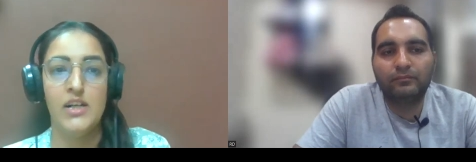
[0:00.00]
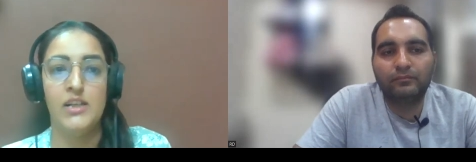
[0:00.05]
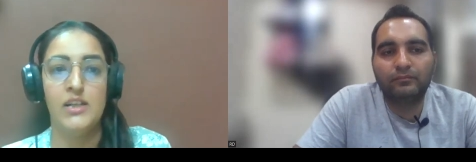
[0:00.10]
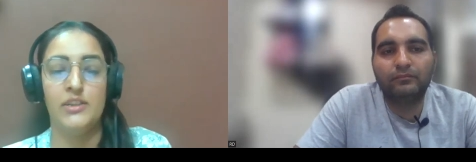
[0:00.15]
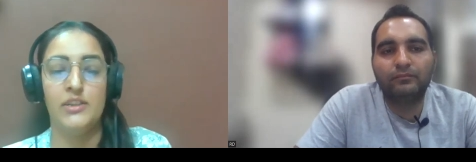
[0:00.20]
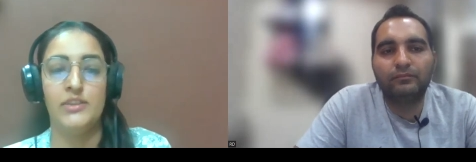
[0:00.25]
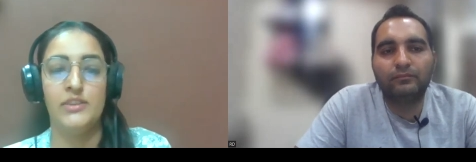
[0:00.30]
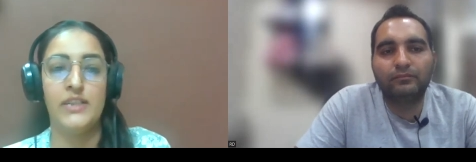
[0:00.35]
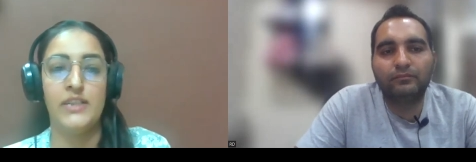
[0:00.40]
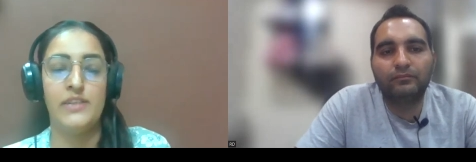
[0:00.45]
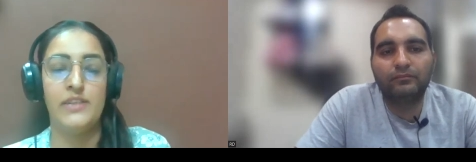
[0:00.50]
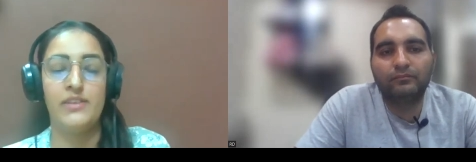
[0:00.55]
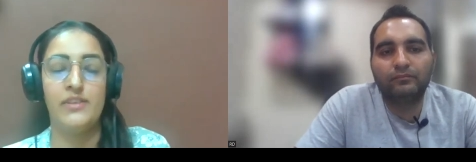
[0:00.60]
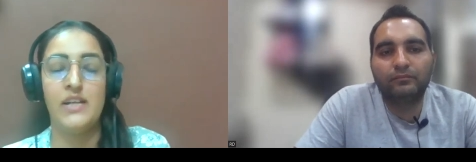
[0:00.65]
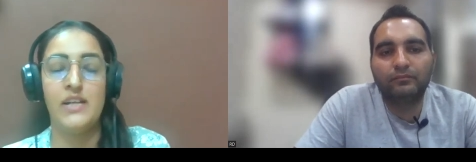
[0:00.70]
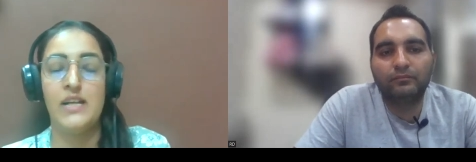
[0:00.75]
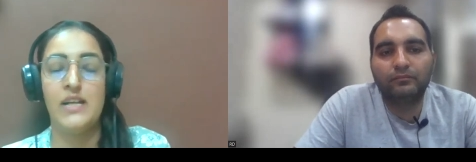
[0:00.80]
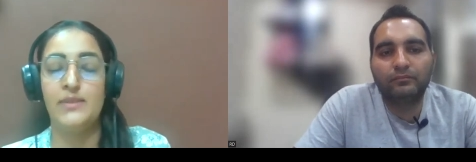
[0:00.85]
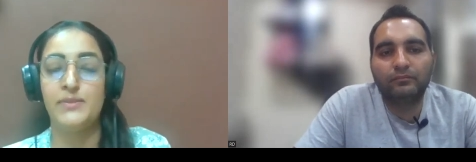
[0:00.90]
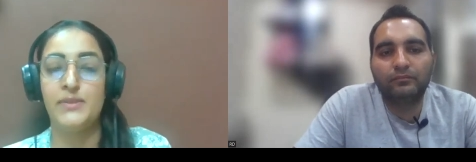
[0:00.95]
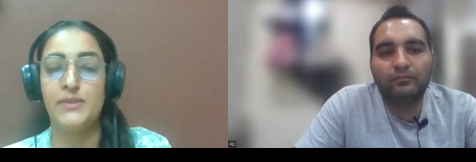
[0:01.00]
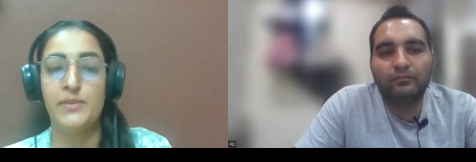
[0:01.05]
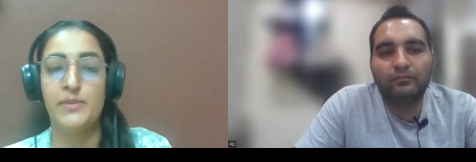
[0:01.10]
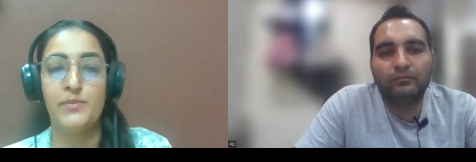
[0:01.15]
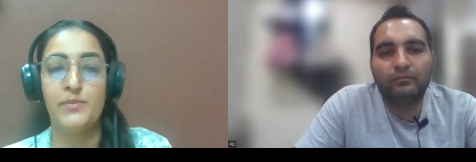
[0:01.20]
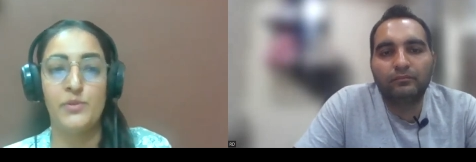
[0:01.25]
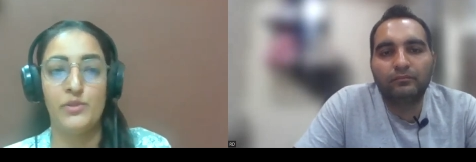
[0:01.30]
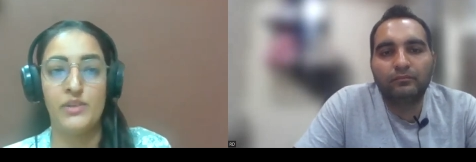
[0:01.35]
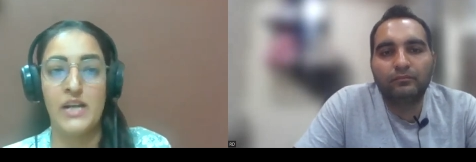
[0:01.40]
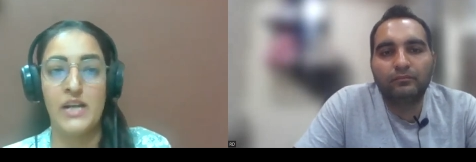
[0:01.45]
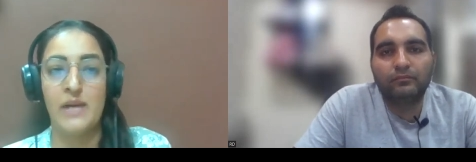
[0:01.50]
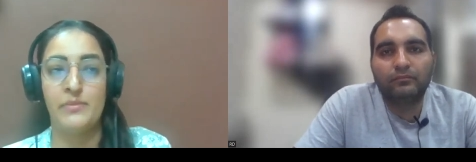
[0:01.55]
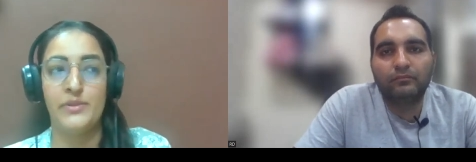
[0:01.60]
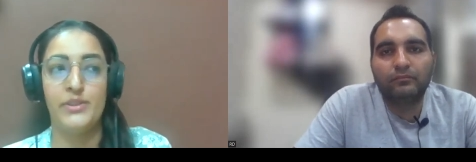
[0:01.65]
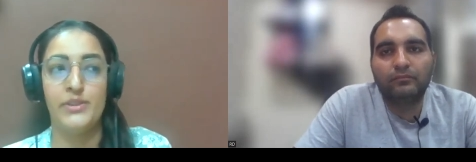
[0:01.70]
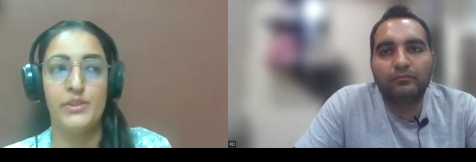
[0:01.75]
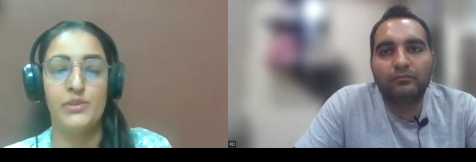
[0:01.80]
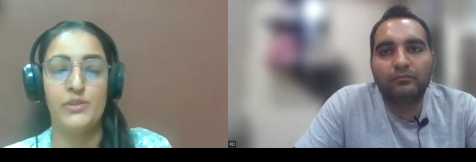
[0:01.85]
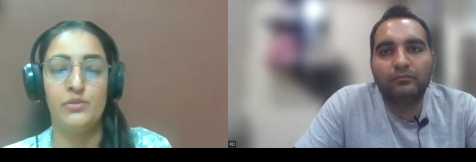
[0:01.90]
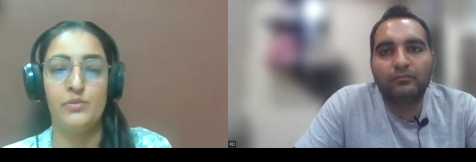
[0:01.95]
Speaker 1: uh, that will help the
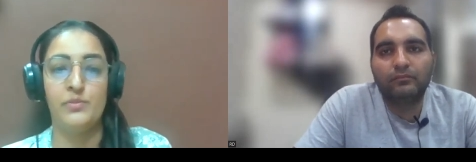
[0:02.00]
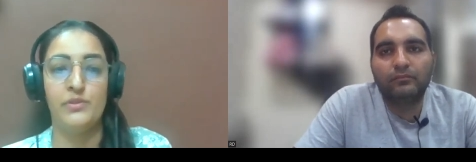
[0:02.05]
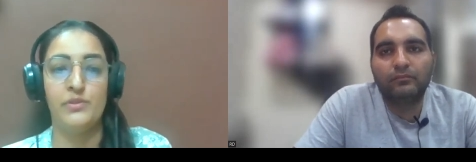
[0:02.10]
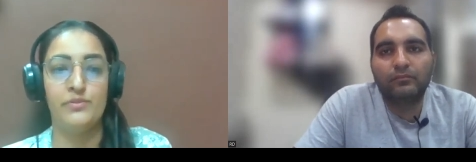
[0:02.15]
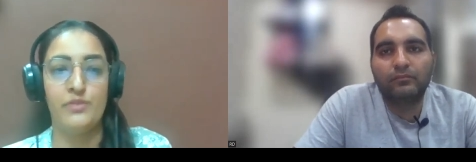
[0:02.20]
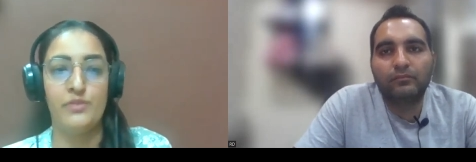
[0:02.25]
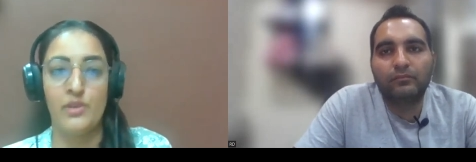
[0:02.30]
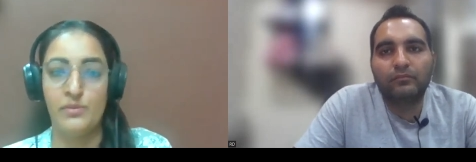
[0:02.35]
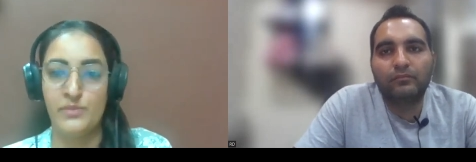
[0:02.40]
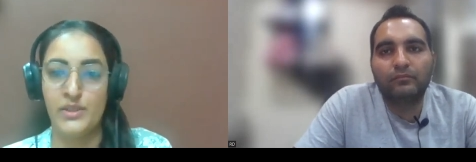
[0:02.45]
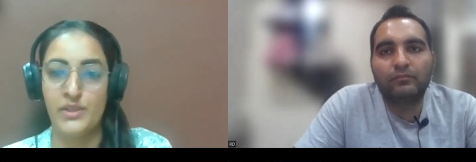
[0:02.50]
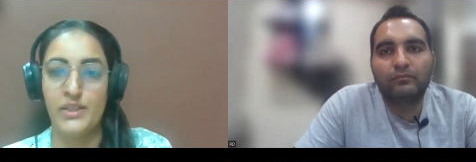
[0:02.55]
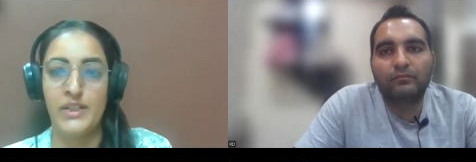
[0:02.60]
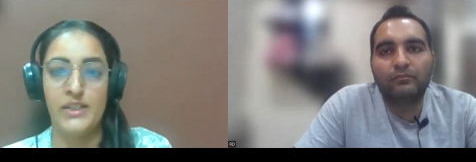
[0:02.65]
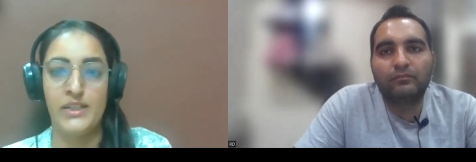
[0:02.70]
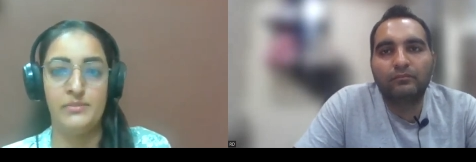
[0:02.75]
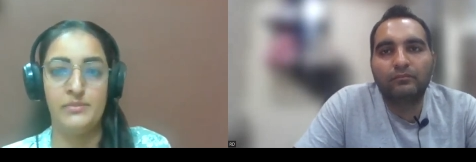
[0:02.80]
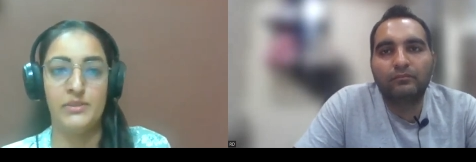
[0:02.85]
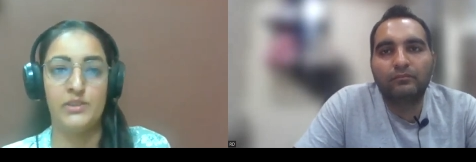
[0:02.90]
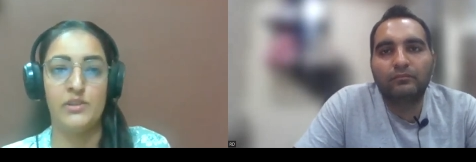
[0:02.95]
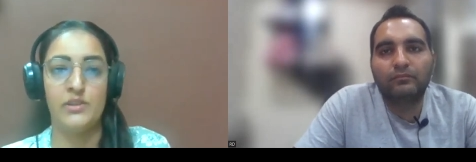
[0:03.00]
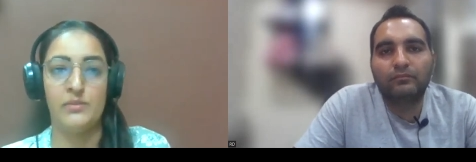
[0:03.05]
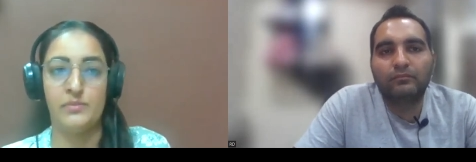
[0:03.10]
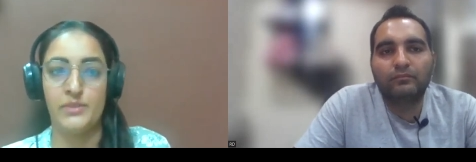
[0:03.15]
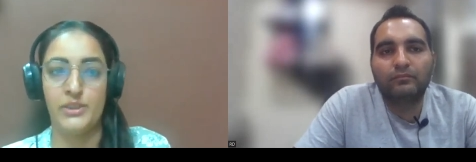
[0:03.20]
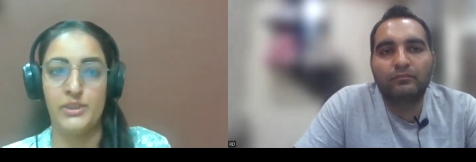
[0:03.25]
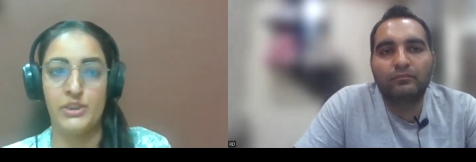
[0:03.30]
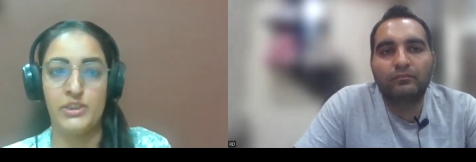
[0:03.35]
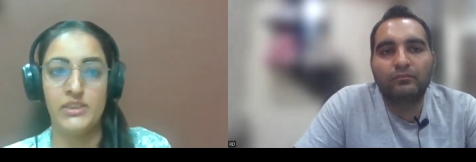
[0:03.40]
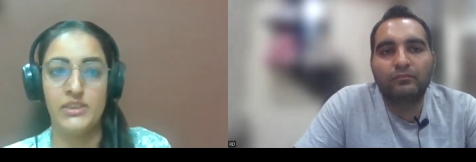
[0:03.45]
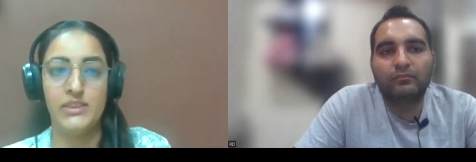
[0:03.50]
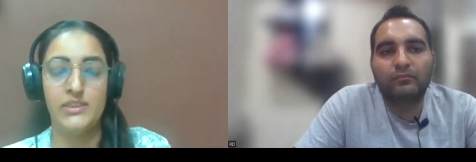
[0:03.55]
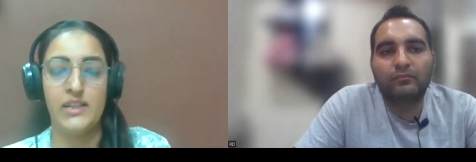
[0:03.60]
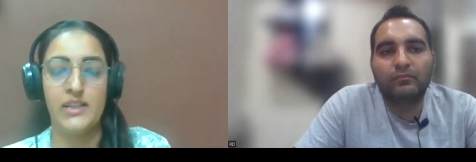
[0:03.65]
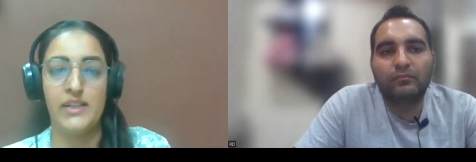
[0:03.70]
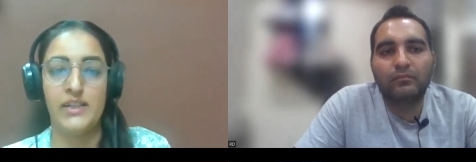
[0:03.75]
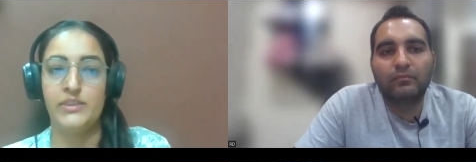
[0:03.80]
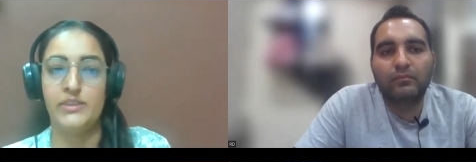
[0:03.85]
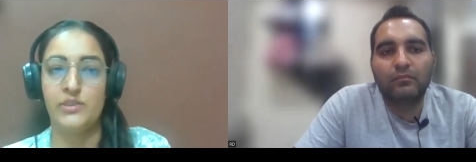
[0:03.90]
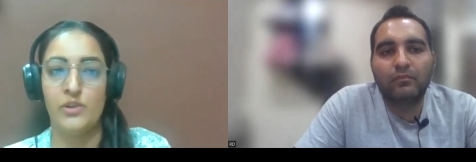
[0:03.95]
programmer to perform the database operations
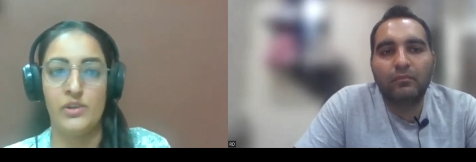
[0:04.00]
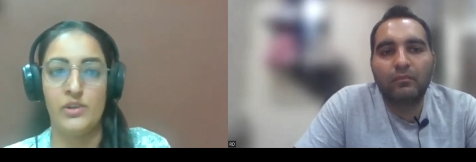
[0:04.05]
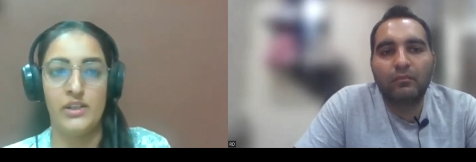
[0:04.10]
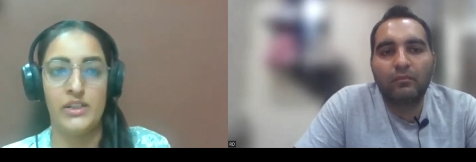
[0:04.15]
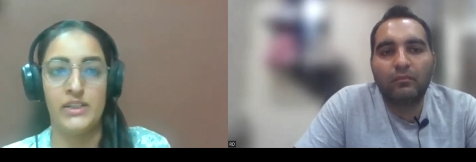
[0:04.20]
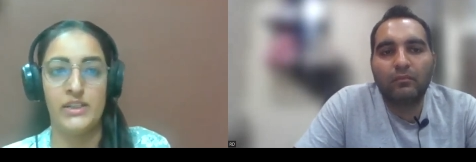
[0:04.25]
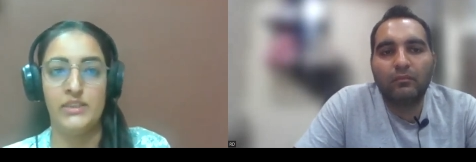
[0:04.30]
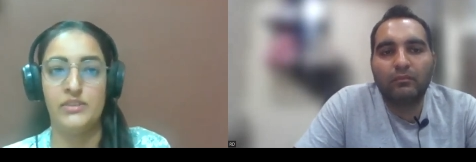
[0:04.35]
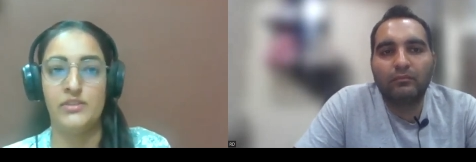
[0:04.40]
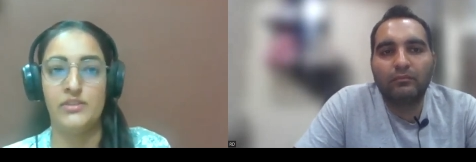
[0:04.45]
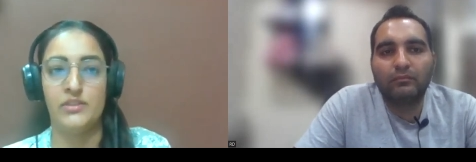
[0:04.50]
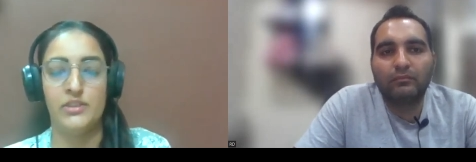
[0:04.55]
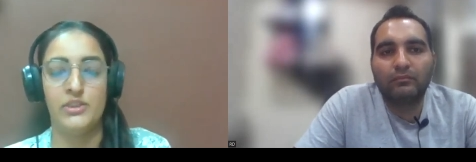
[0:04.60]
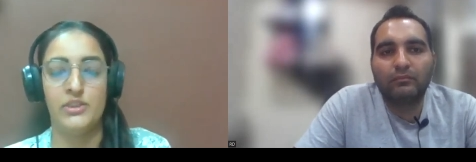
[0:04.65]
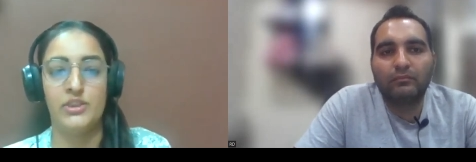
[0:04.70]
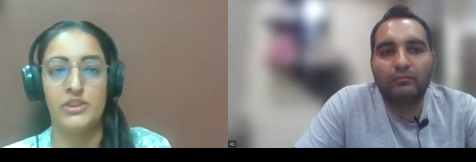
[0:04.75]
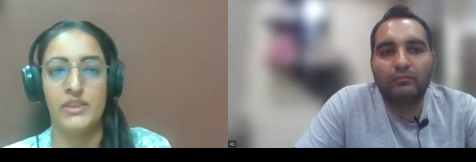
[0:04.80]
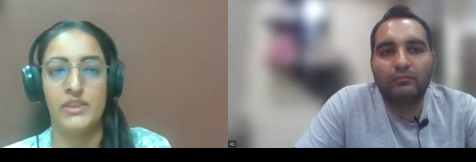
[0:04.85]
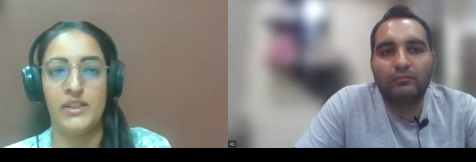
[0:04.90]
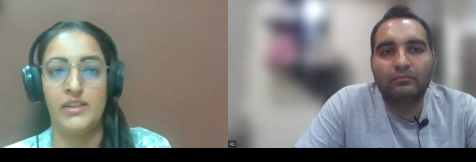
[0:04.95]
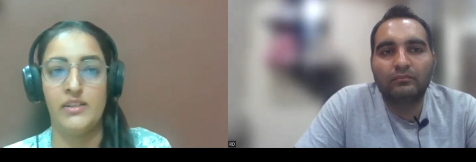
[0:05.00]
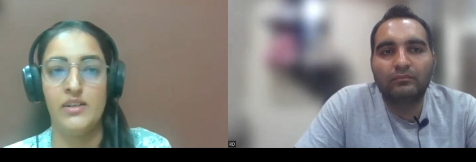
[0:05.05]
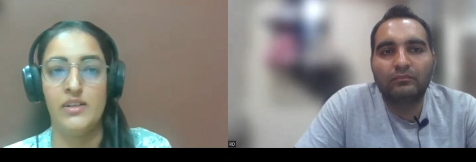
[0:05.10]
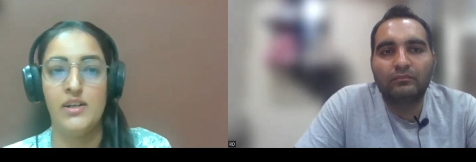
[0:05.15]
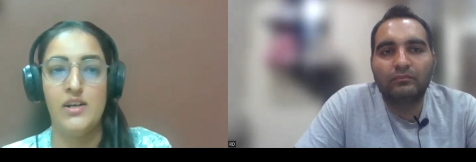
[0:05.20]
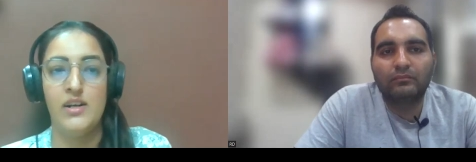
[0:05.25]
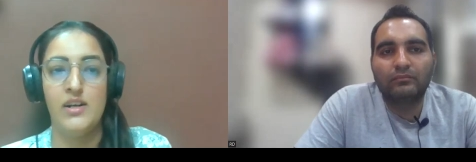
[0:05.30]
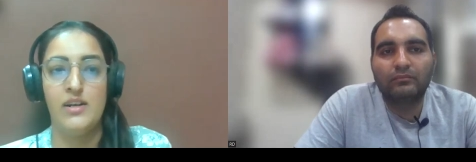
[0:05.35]
like sorting, searching